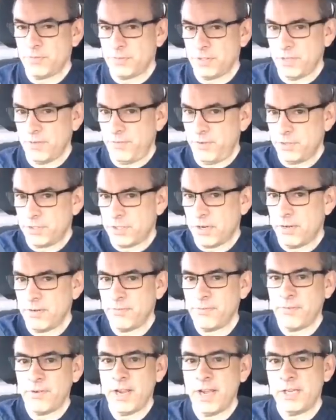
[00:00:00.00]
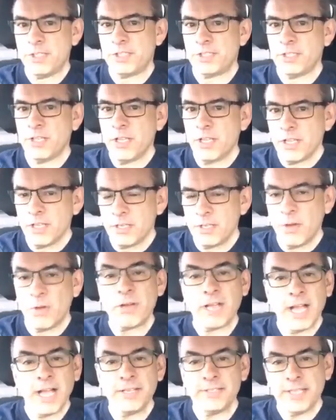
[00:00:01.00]
Now, if you're starting
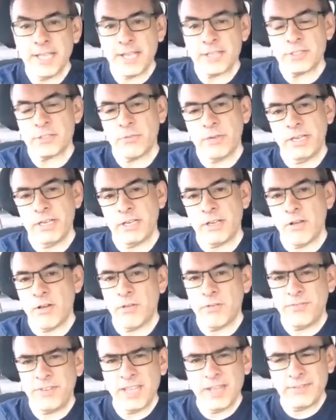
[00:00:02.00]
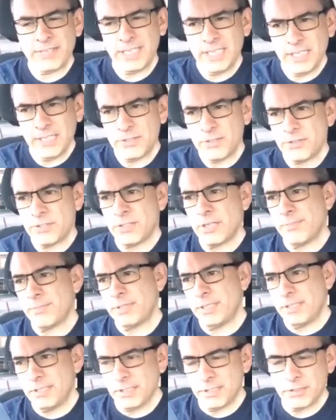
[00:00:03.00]
fresh, no contact's the way to go. If you
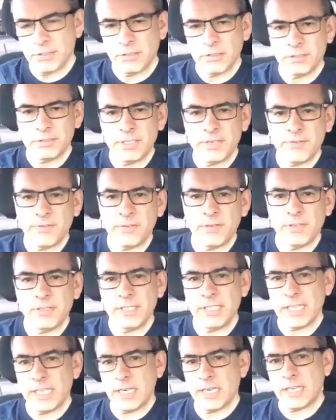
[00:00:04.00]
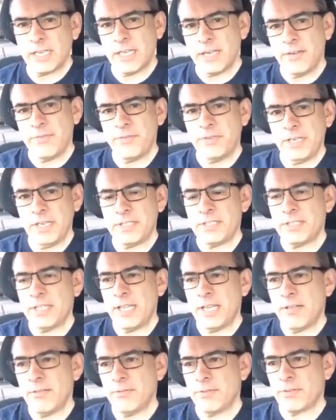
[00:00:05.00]
have kids or something, it's a little different. You got to
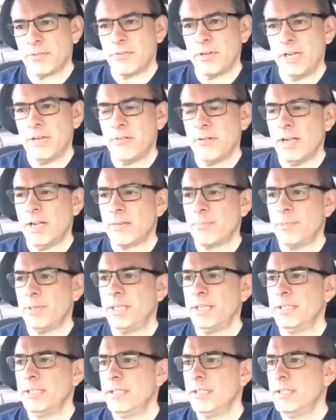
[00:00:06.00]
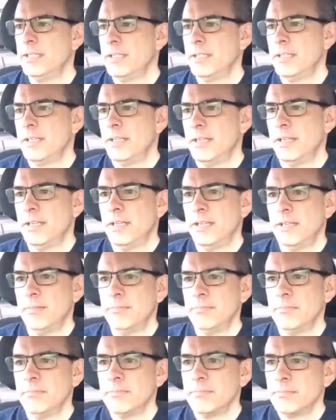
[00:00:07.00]
kind of finesse that with Grey Rock, but
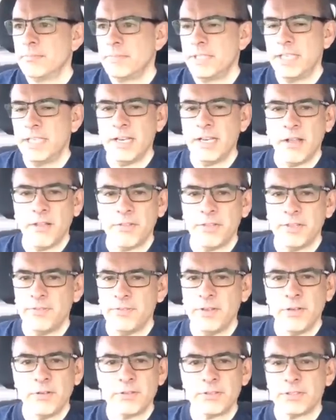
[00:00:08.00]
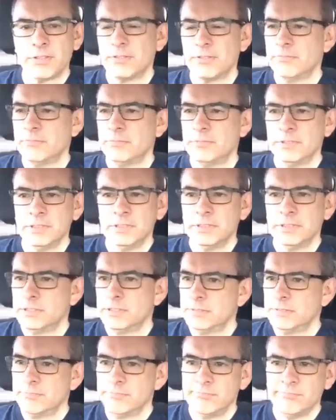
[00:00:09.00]
get healthy,
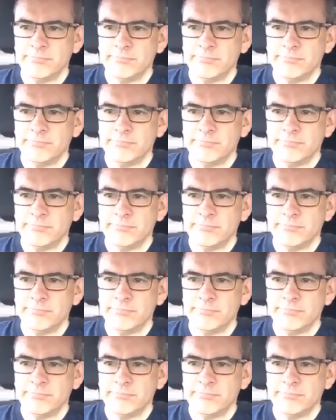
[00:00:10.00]
folks.